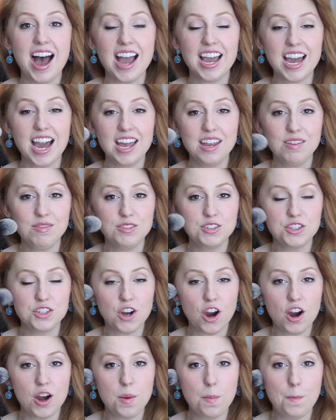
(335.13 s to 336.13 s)
I kind of
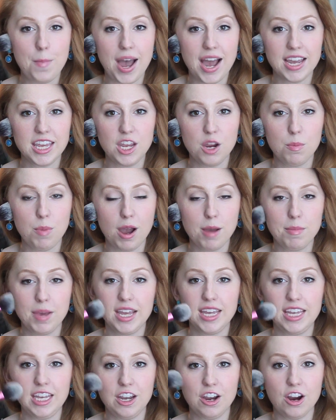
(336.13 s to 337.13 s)
start back here by
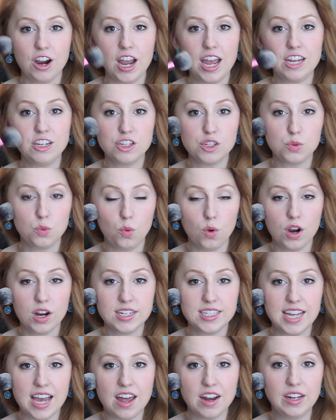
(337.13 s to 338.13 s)
my ear and just
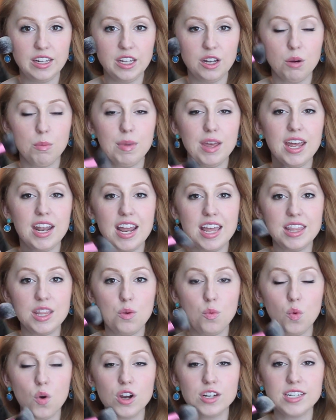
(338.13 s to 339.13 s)
work down a little bit and
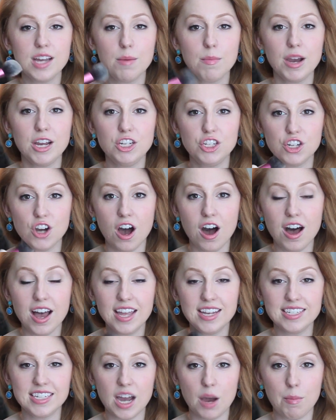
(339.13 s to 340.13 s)
then work down my jaw
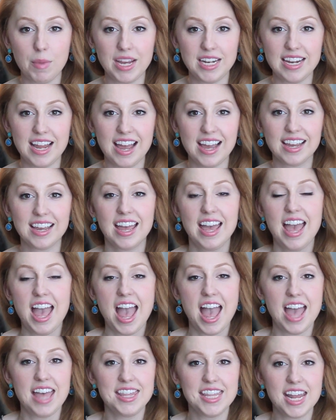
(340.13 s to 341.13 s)
and down my neck.
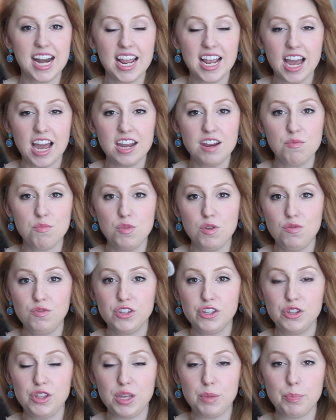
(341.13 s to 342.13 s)
And then I kind of move
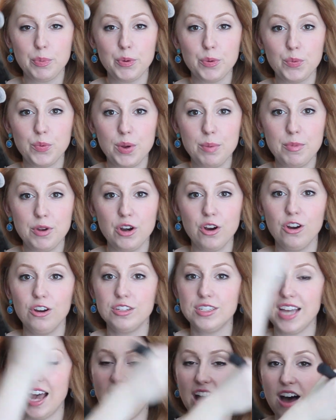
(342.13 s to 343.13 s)
to the
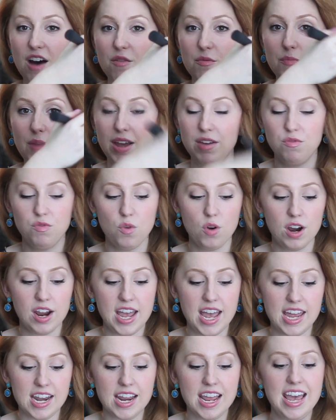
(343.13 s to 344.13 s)
perimeters of my
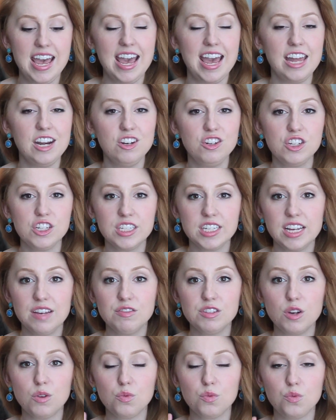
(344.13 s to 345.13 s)
forehead, and it just
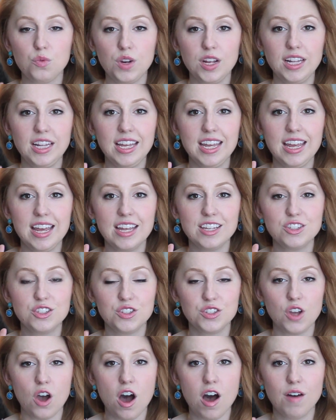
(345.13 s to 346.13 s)
gives a really
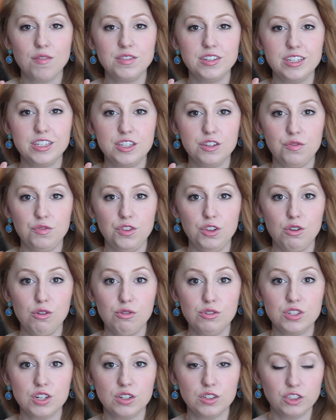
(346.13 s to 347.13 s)
soft,
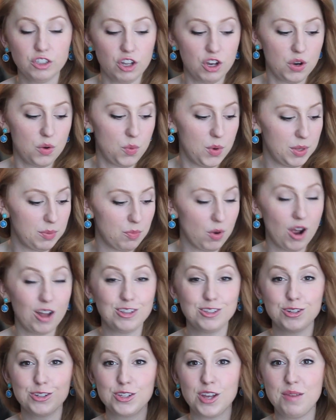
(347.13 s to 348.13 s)
diffused look with
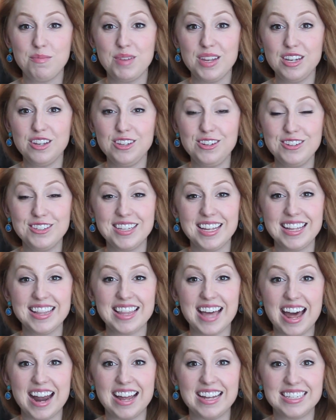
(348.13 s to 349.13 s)
bronzer. So I've been using
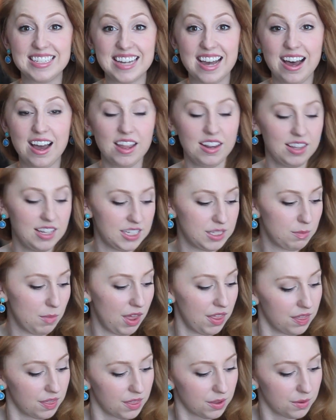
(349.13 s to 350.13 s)
that a ton this
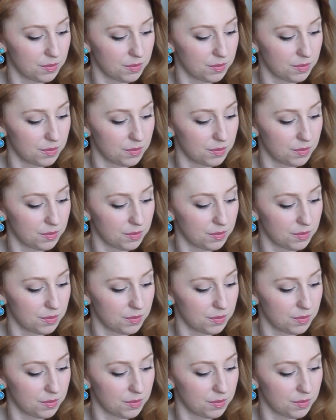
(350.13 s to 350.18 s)
month.